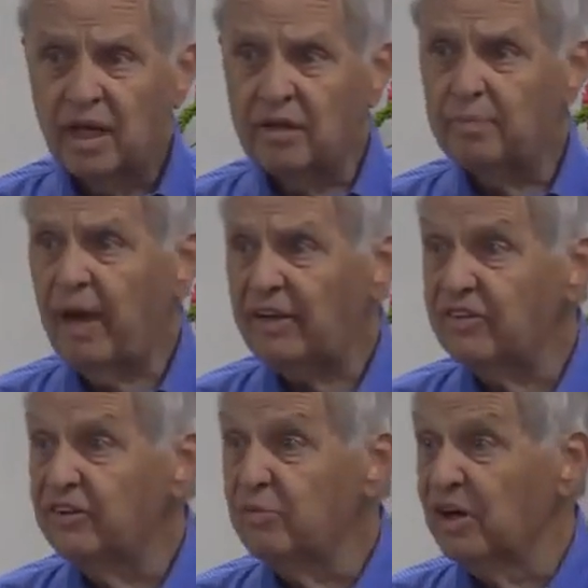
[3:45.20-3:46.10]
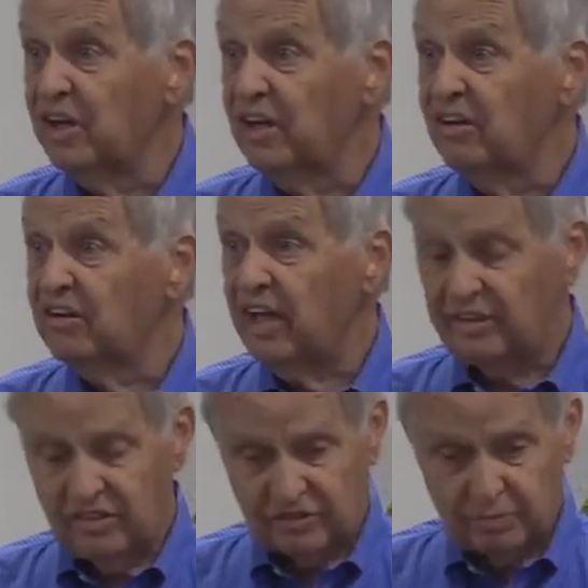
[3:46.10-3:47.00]
And the passage we're going to look
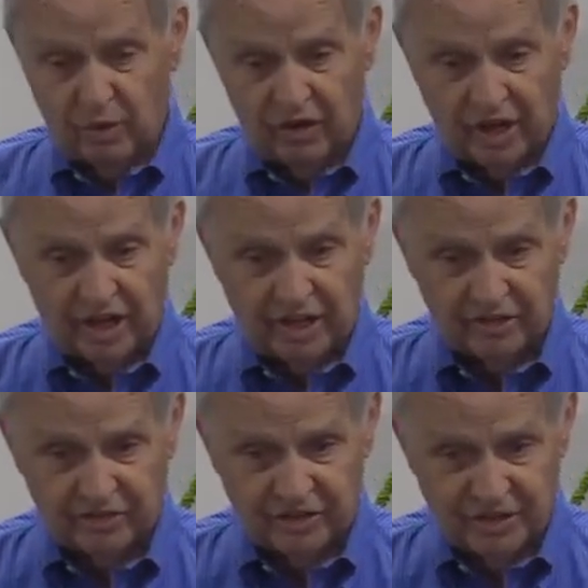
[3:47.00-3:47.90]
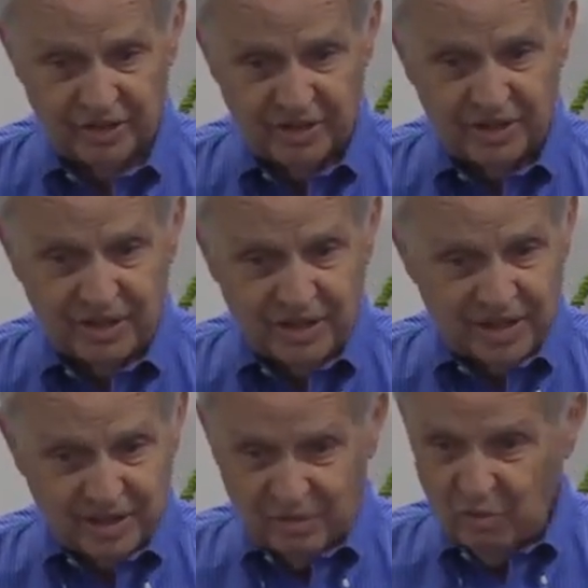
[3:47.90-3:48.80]
at this morning is
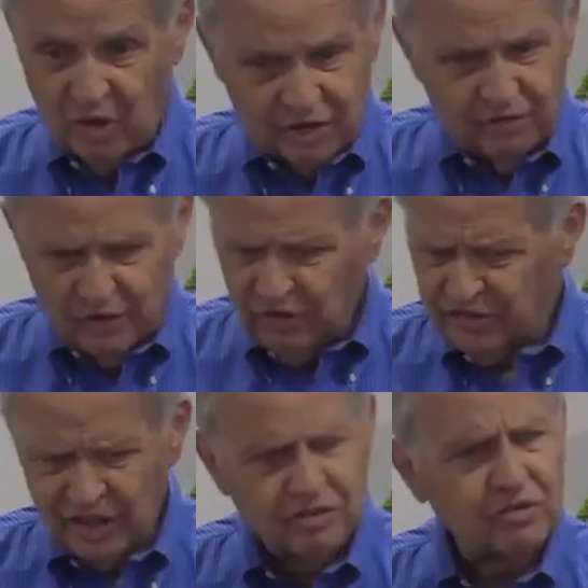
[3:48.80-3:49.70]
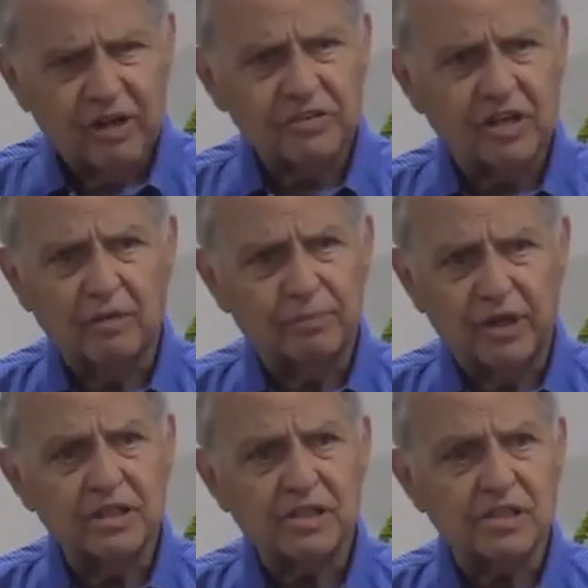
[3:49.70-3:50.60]
one of those interesting
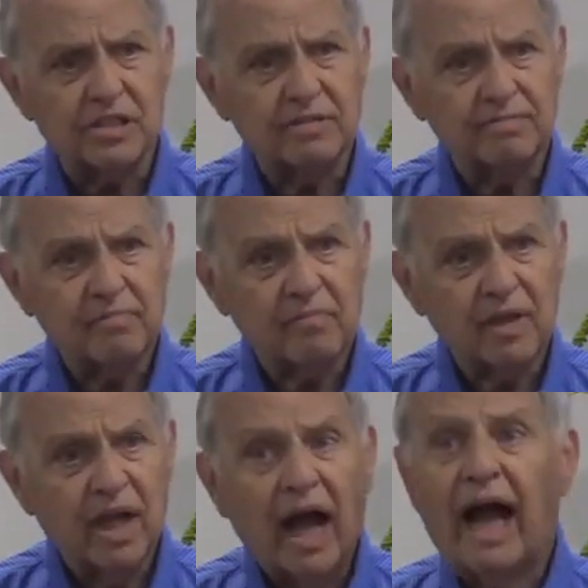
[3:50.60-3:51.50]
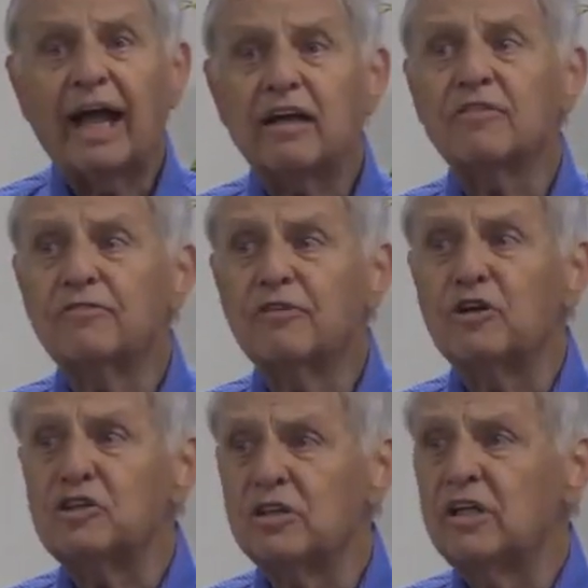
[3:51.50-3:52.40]
places. I can
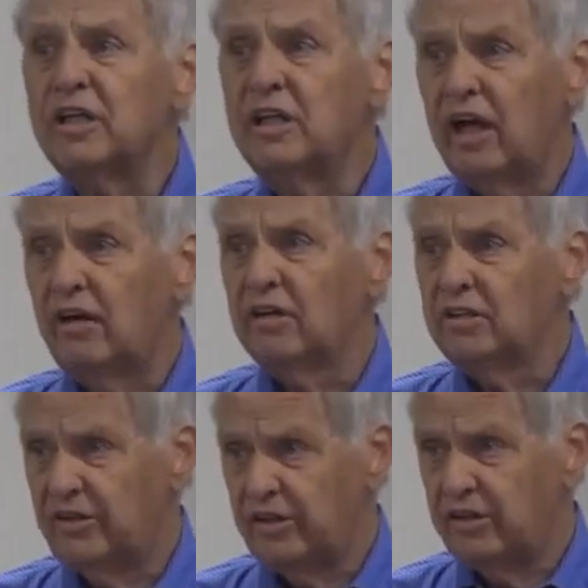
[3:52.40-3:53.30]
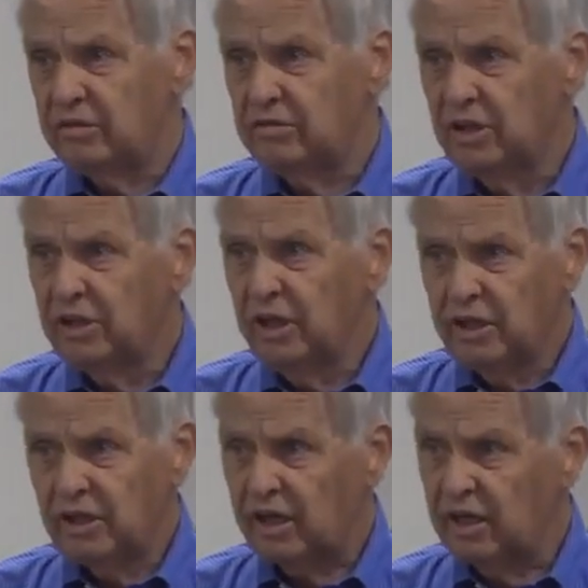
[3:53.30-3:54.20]
virtually guarantee you
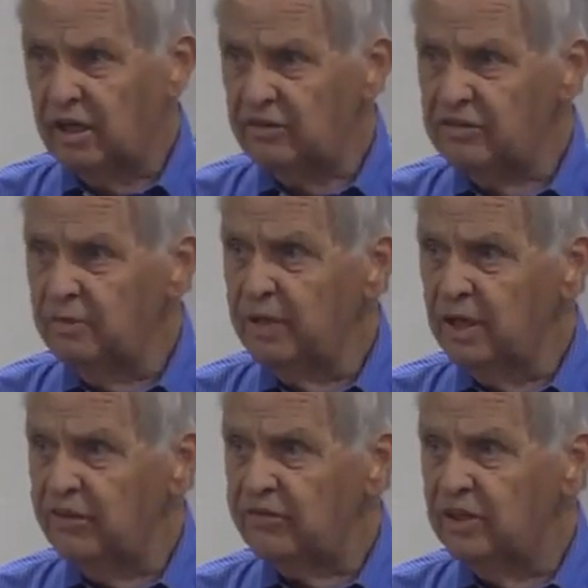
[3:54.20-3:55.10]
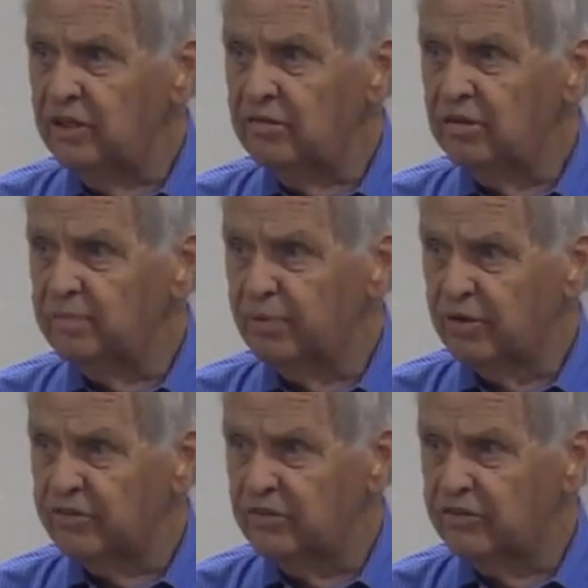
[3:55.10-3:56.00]
that unless you've been listening to a
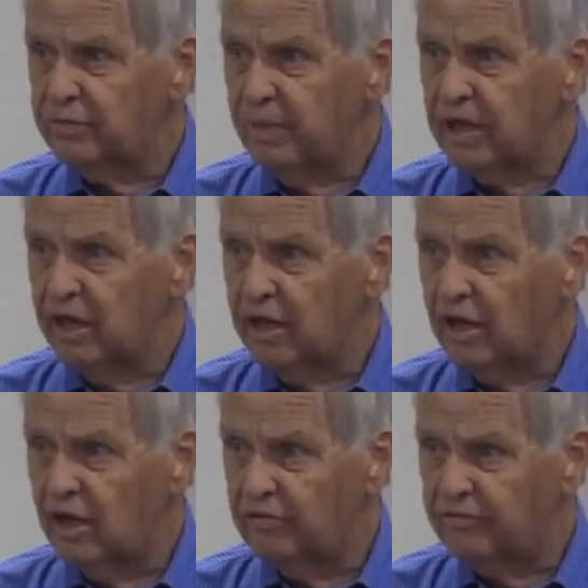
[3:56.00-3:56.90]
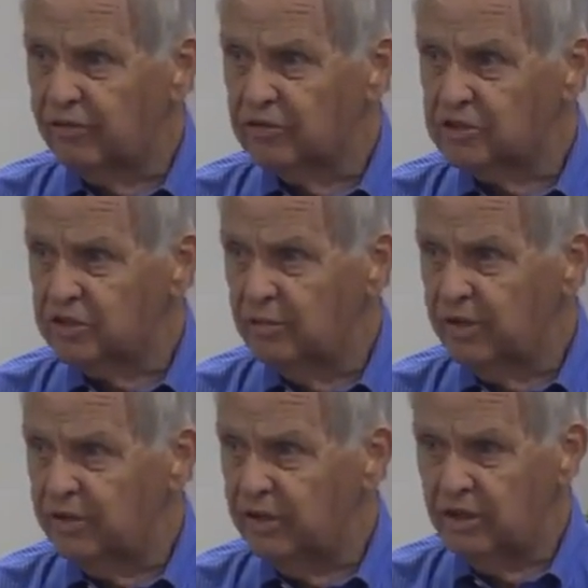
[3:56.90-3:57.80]
person speaking on 1
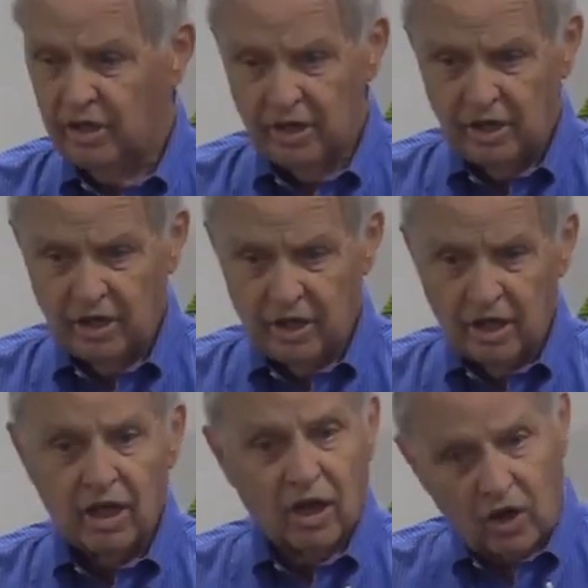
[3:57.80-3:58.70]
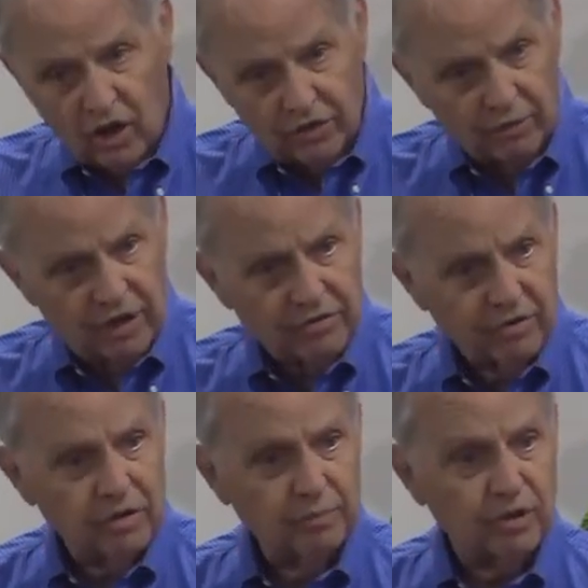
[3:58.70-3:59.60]
Timothy all the way
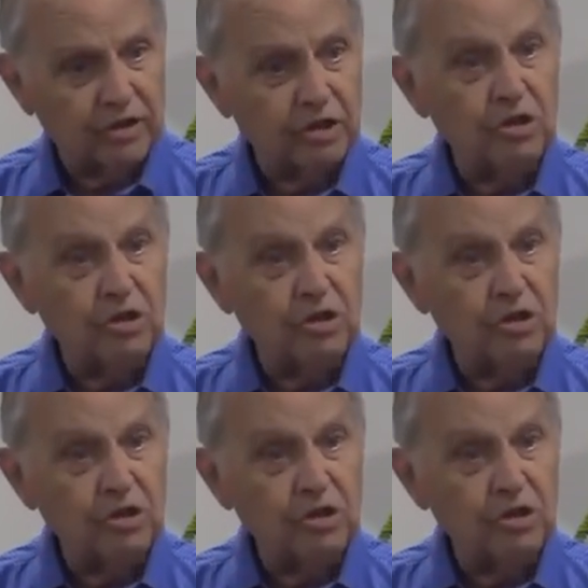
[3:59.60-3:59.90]
through the book,